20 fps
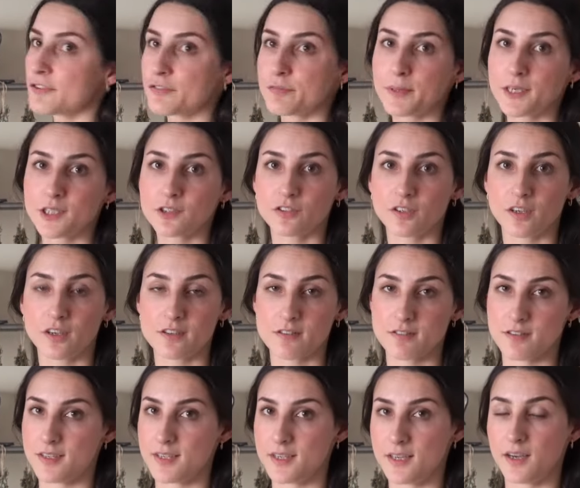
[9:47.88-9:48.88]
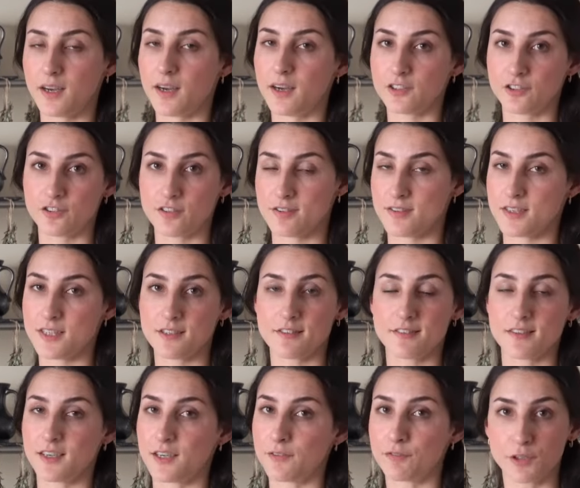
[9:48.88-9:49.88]
of my jars here are just things
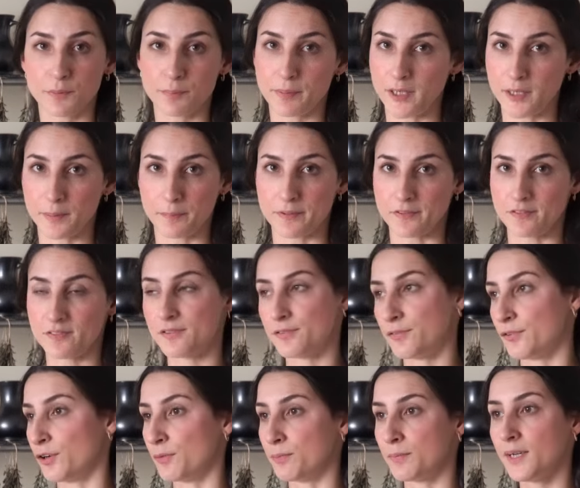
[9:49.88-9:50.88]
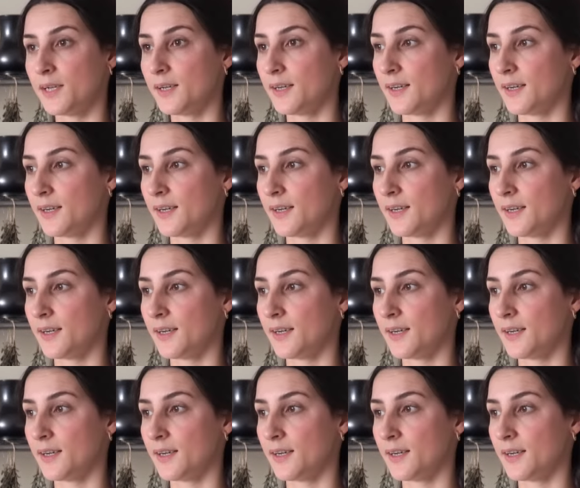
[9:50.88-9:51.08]
that I've repurposed from,